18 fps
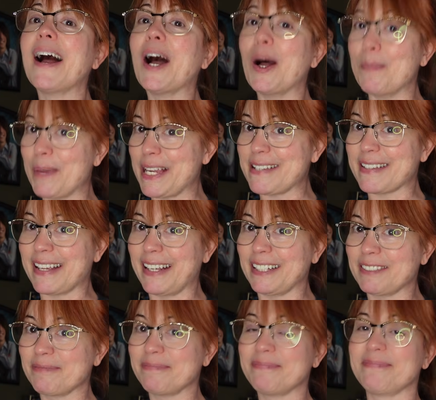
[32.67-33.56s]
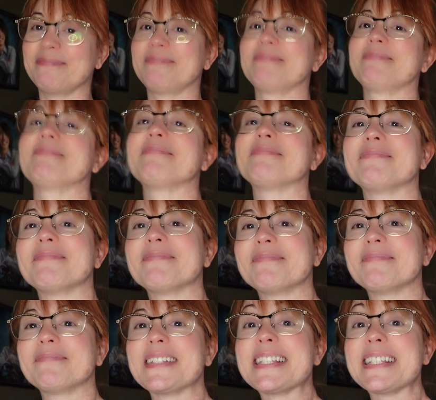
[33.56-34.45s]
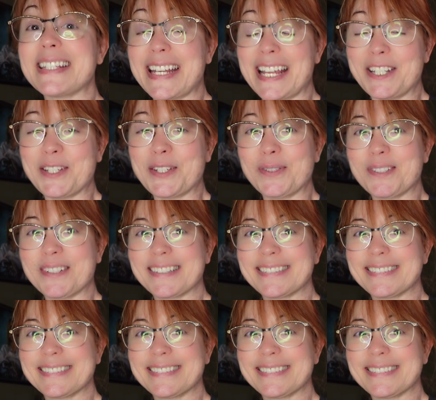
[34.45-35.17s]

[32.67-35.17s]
amazing. Stay tuned.